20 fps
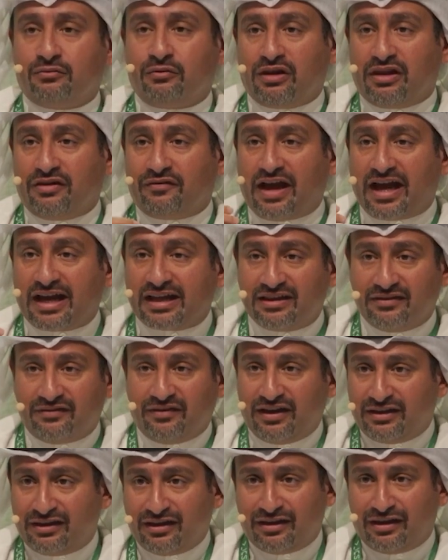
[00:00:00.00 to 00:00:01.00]
where they've
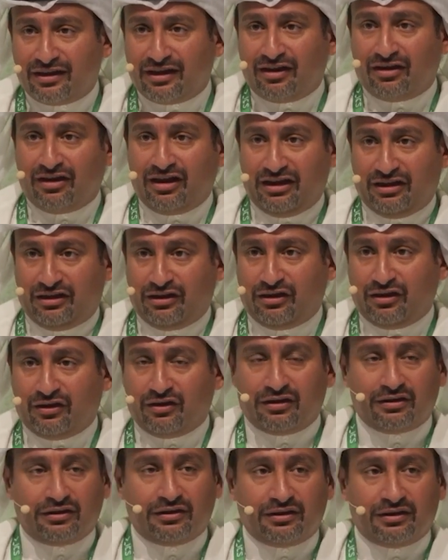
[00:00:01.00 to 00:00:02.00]
activated their EDR,